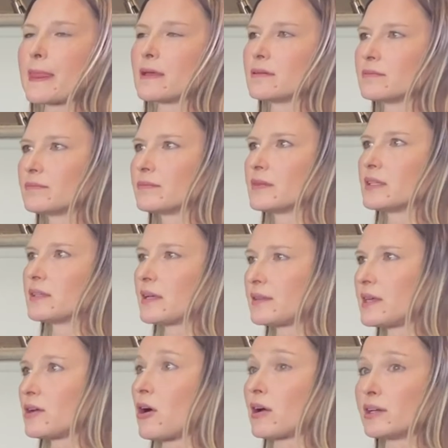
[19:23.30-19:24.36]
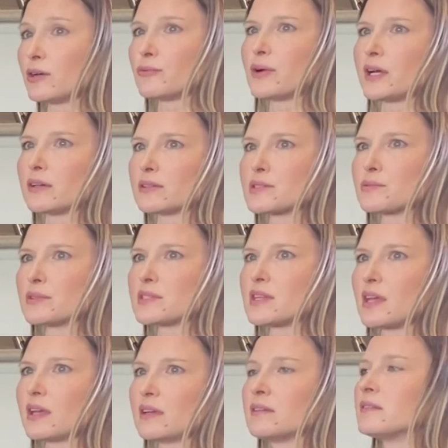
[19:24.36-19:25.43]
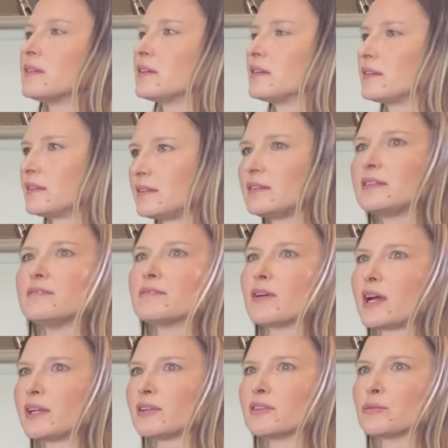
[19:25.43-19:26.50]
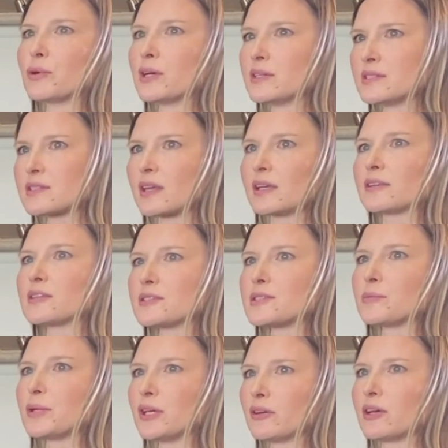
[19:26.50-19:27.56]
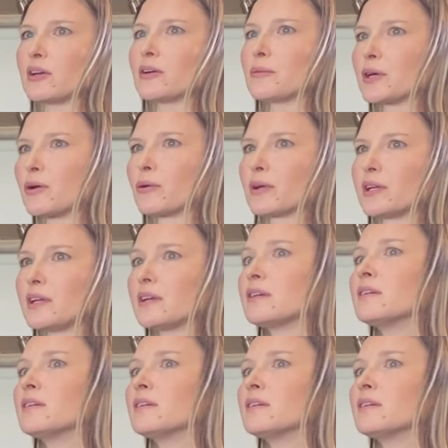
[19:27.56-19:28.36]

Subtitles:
and I think audiophiles would say vinyl was like the superior recording.